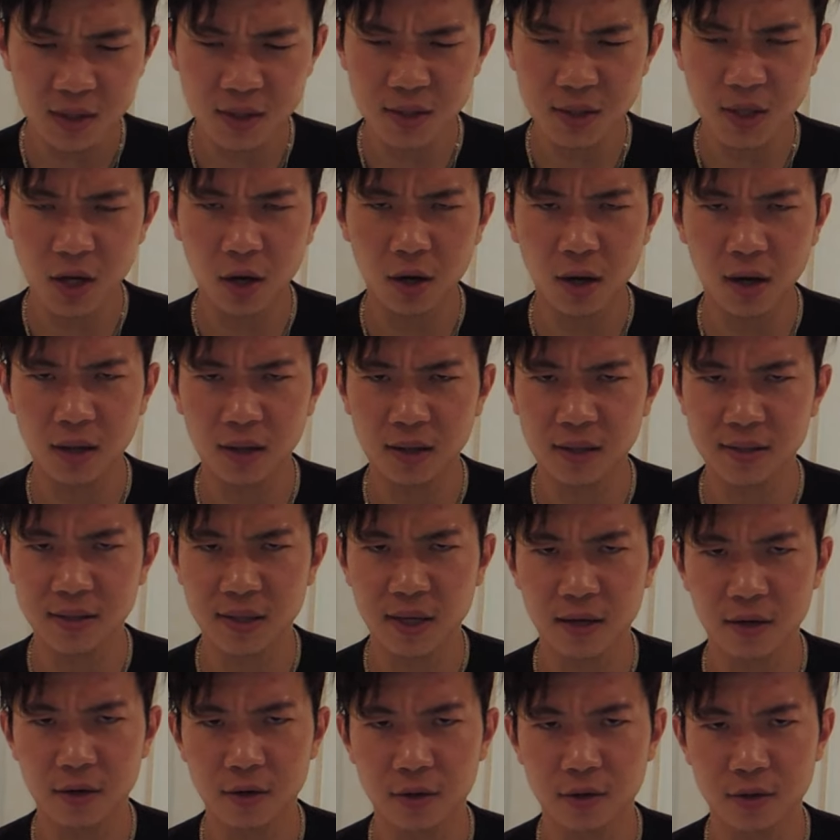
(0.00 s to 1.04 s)
Scott
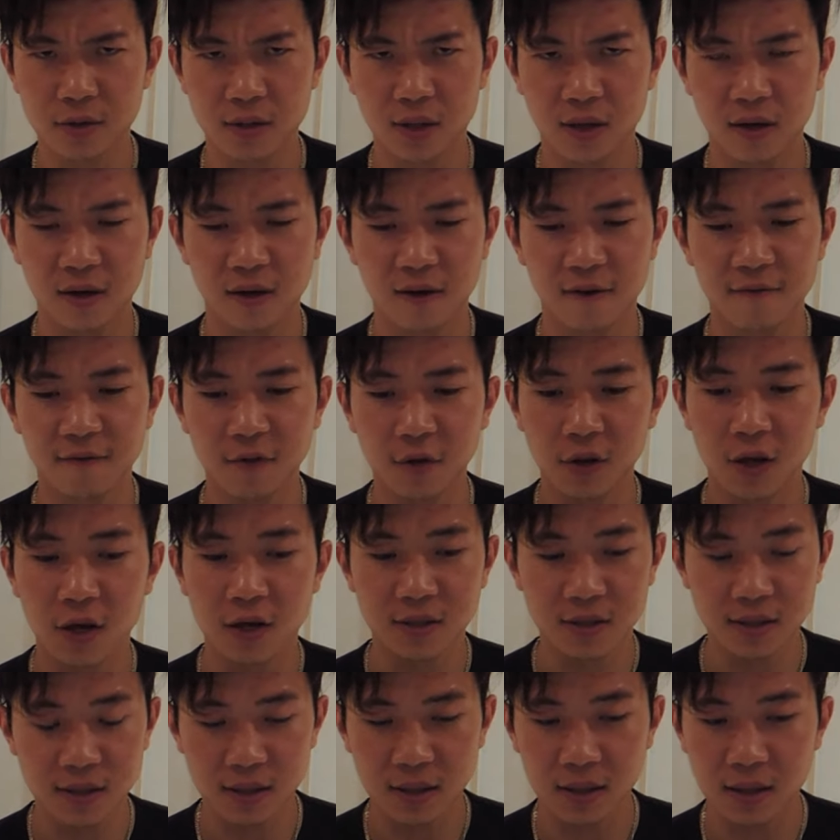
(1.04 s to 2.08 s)
Alexander's
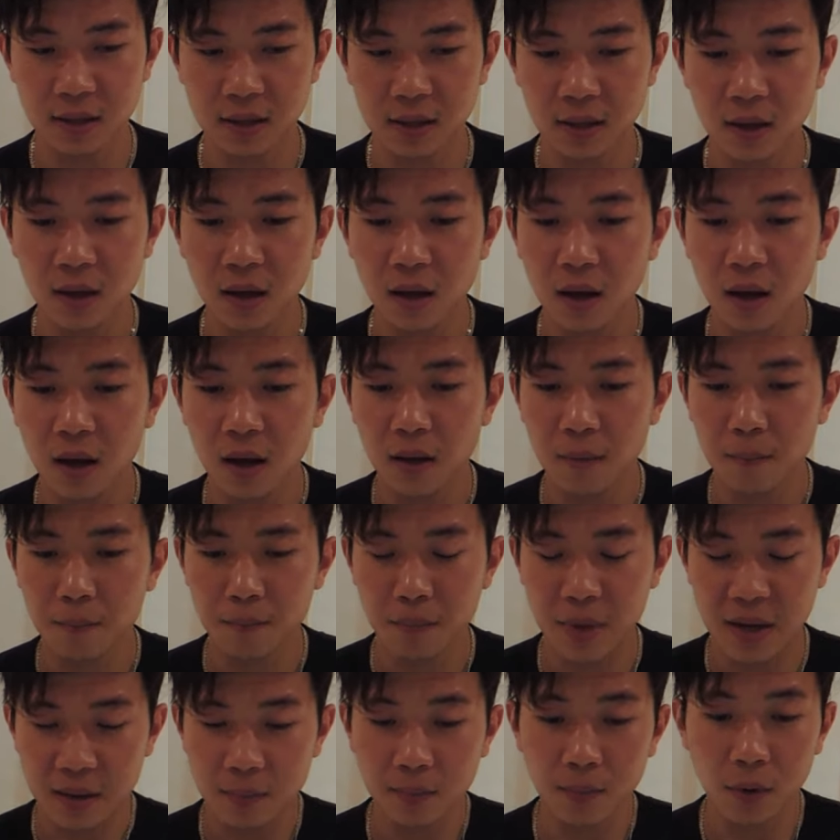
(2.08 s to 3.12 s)
velocity
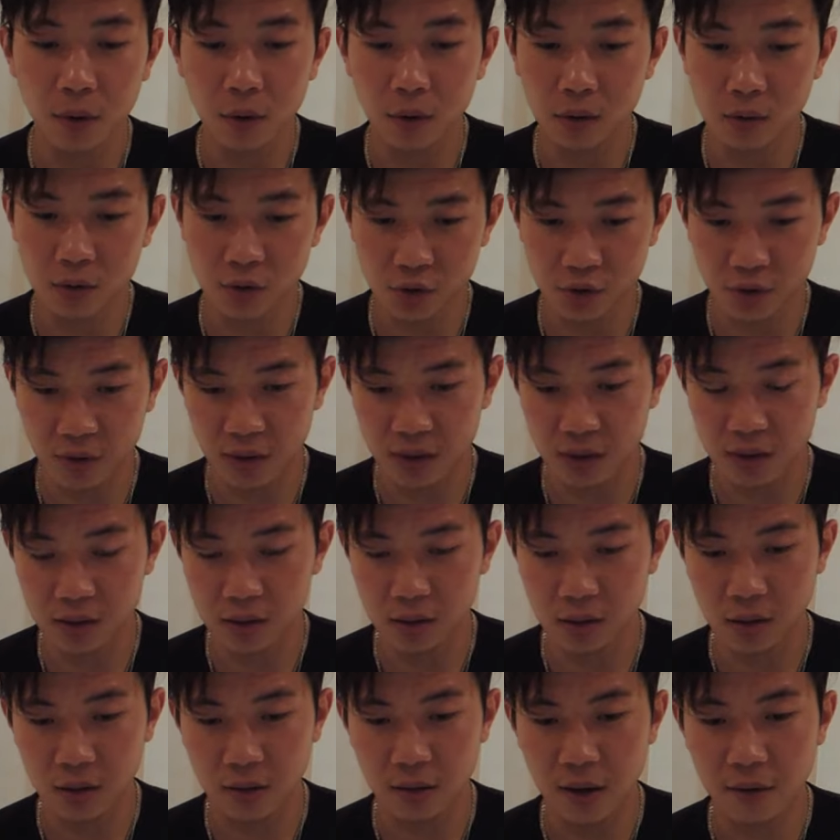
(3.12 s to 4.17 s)
paintball trick,
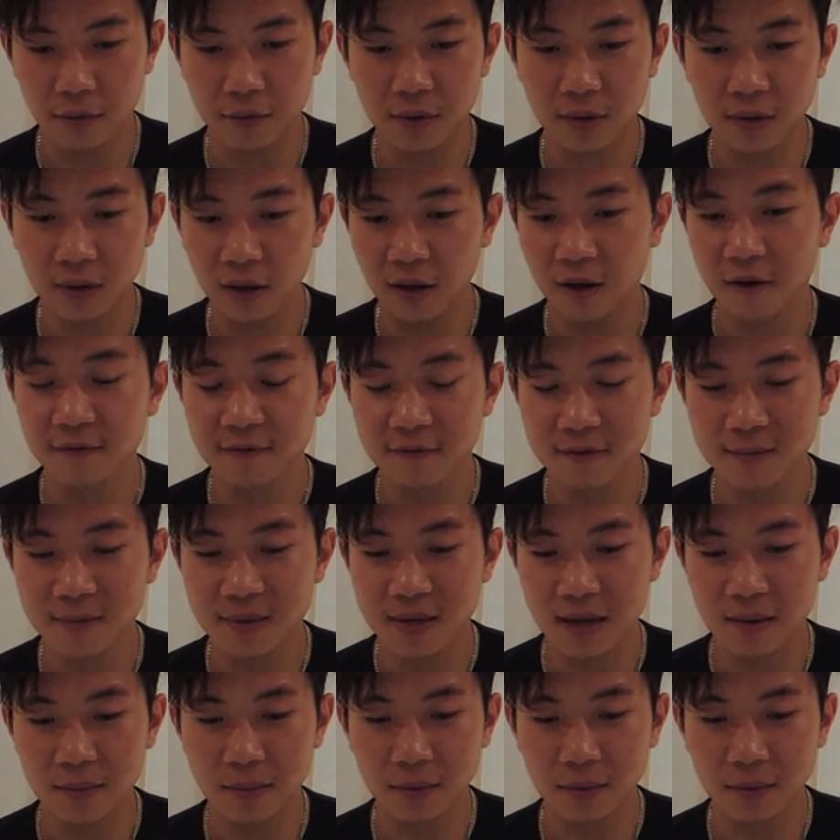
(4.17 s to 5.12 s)
you know. I would love to